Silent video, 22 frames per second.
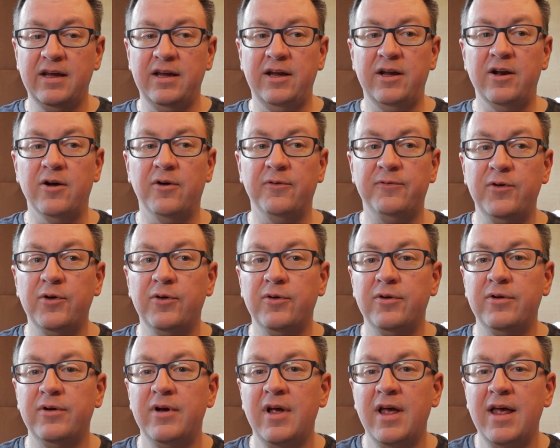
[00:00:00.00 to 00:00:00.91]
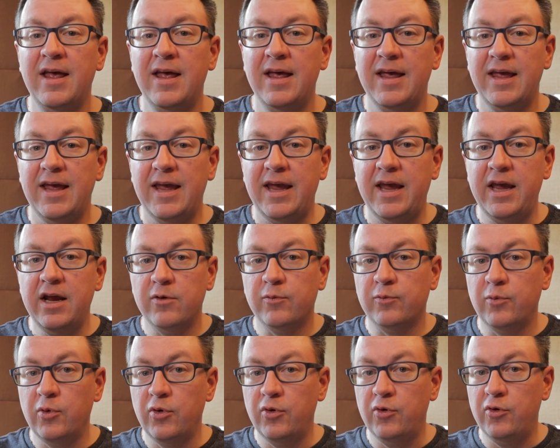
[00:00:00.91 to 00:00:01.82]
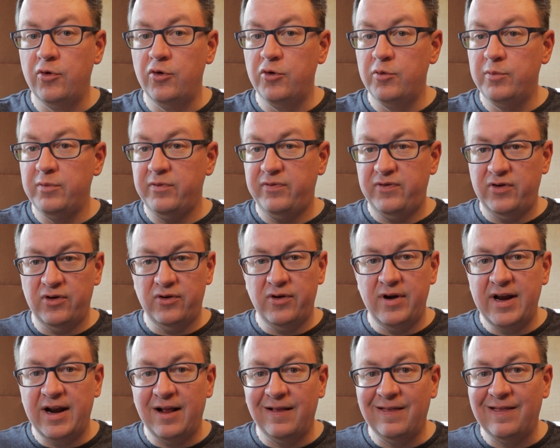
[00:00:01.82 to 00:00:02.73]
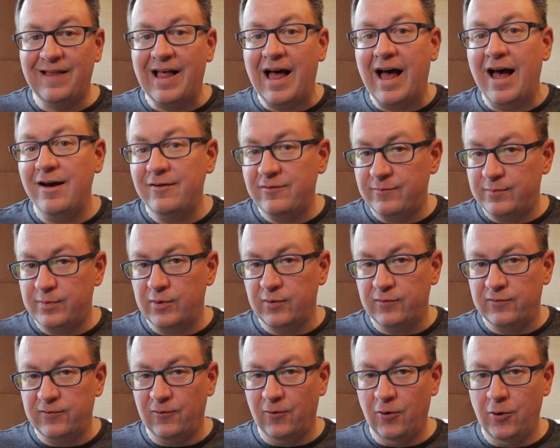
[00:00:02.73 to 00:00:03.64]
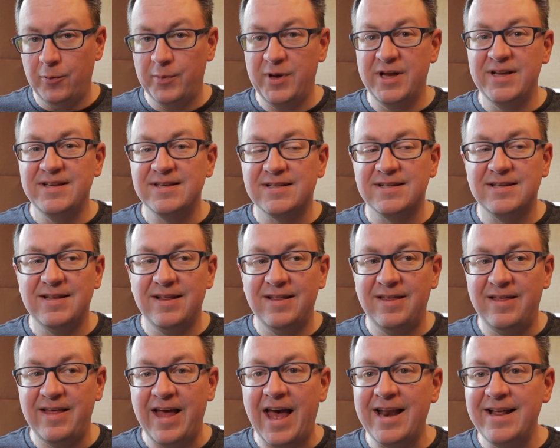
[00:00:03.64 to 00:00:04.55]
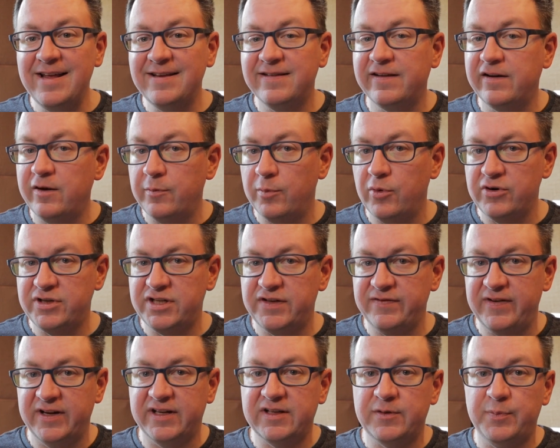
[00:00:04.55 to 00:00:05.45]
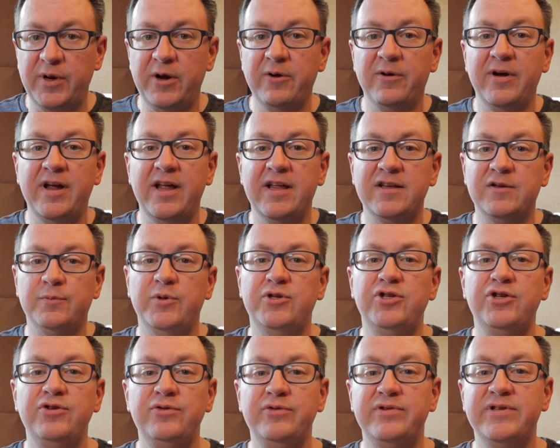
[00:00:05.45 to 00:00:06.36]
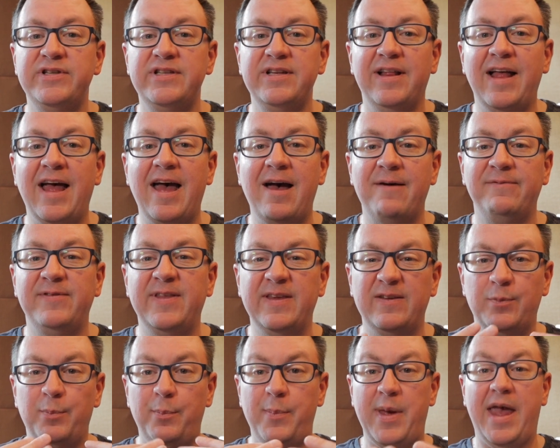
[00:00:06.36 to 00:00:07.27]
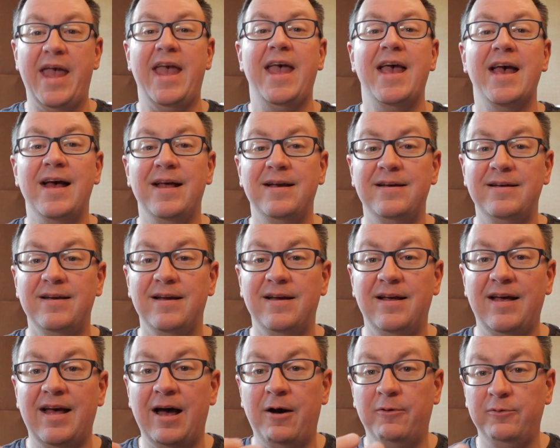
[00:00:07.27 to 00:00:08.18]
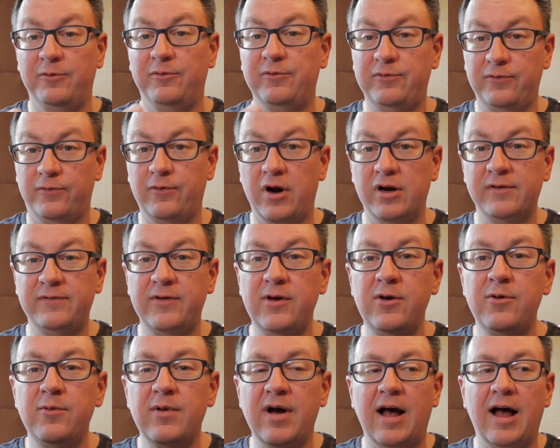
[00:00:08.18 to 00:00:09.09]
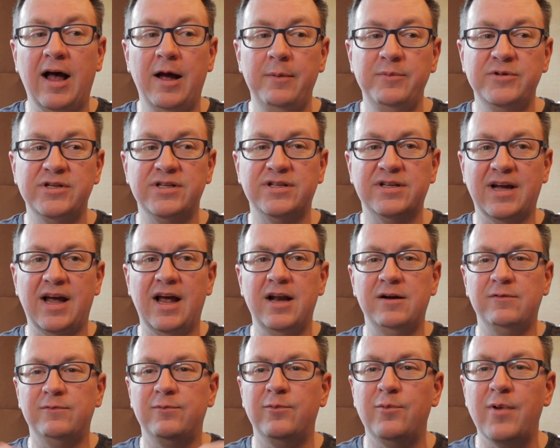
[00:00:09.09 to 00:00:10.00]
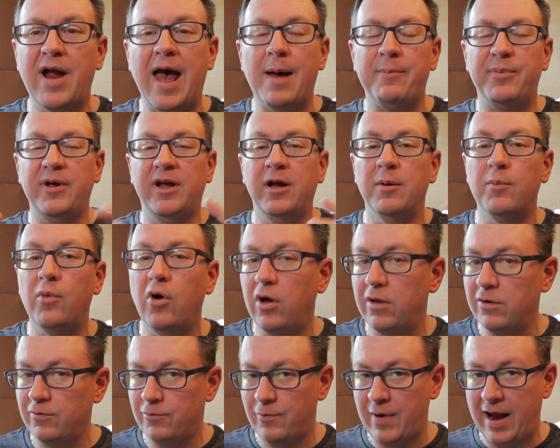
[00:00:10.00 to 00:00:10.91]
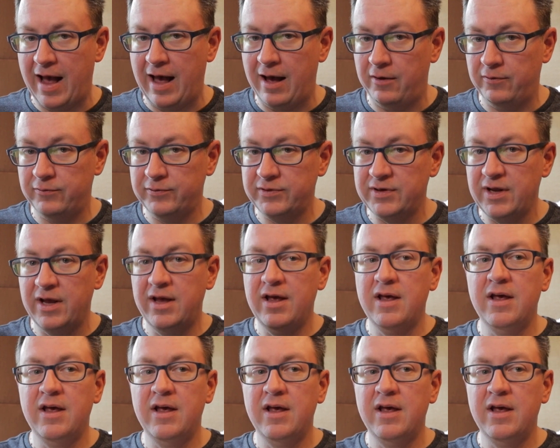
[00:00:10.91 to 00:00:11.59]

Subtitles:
If you're in a room, if you're in a live performance, that is an immersive experience, but you still have this band out in front of you. I'm just kind of wrapping them all around.